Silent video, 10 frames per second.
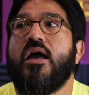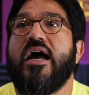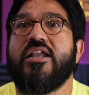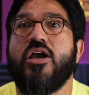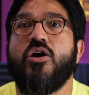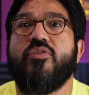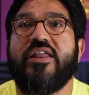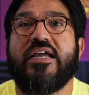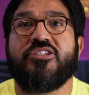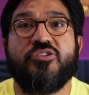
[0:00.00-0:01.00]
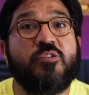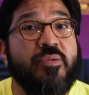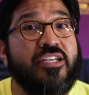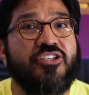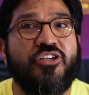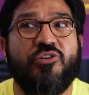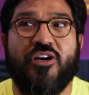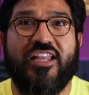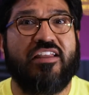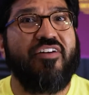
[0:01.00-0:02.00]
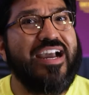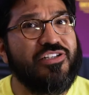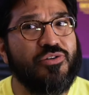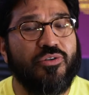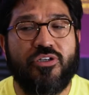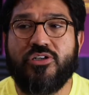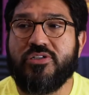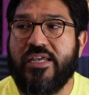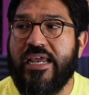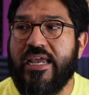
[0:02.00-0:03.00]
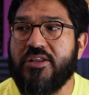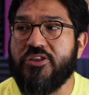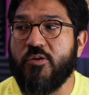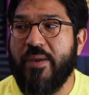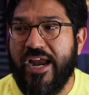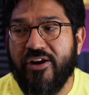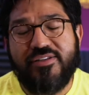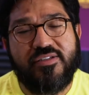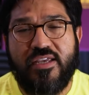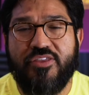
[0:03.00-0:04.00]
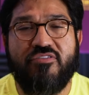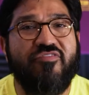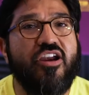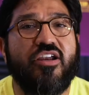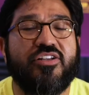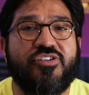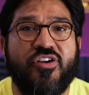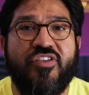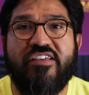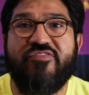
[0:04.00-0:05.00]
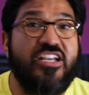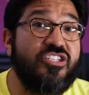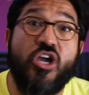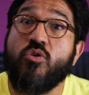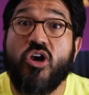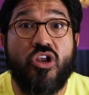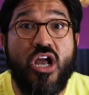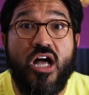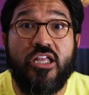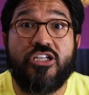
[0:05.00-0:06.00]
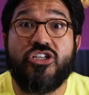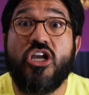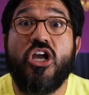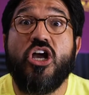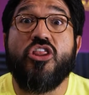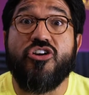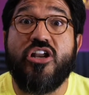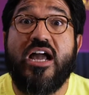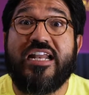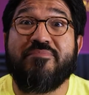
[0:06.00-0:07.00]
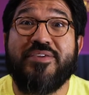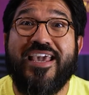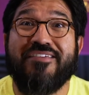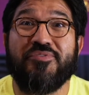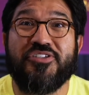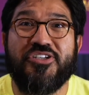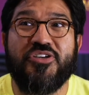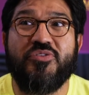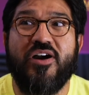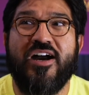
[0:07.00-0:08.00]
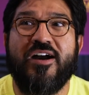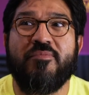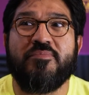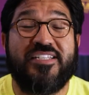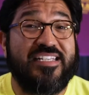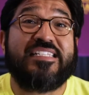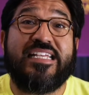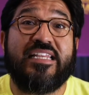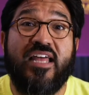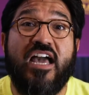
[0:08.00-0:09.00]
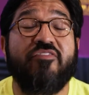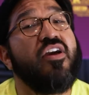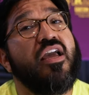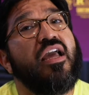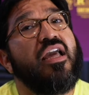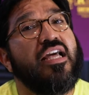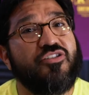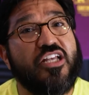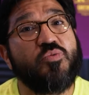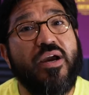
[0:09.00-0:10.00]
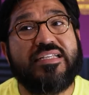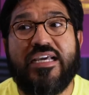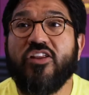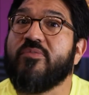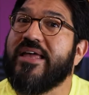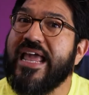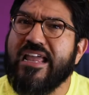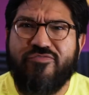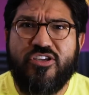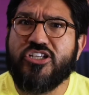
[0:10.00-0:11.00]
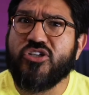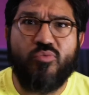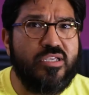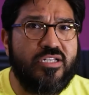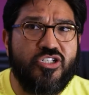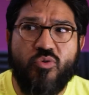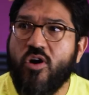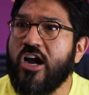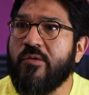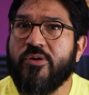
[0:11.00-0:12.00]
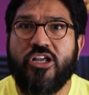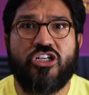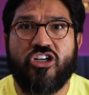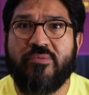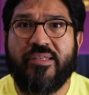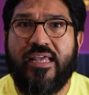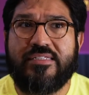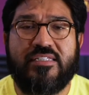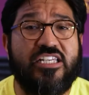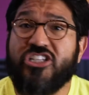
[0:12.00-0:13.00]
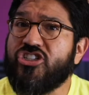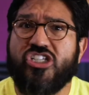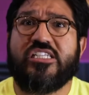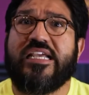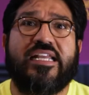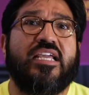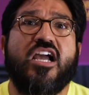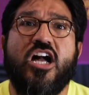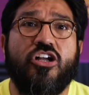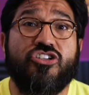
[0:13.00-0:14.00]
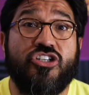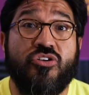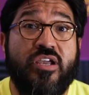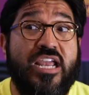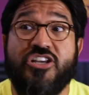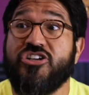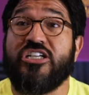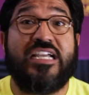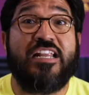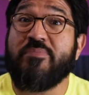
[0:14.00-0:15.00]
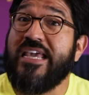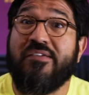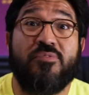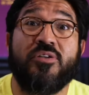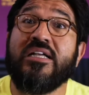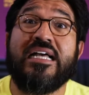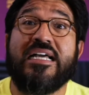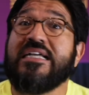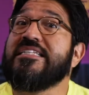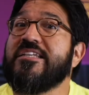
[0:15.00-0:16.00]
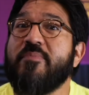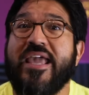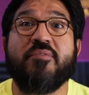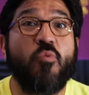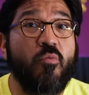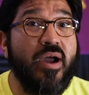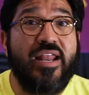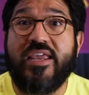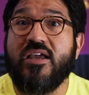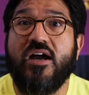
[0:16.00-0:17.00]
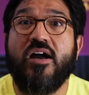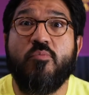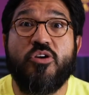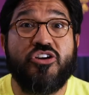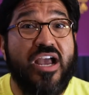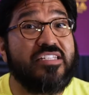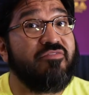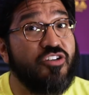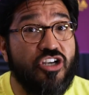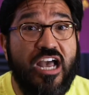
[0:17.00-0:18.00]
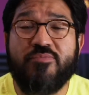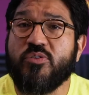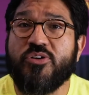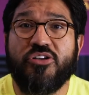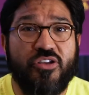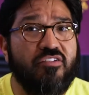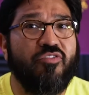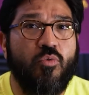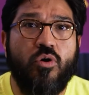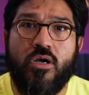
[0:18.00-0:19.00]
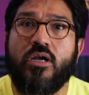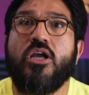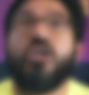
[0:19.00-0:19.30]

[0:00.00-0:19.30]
I know that I do speak to a lot of high schoolers and their parents, and they're very concerned that if they don't go to college, they're not gonna be able to succeed in life. And so that's why I tell them that, hey, if you get your residential wireman or your journeyman license, it's just like getting a college degree, and you're gonna be able to demand more money when you're asking for jobs or when you're looking for work.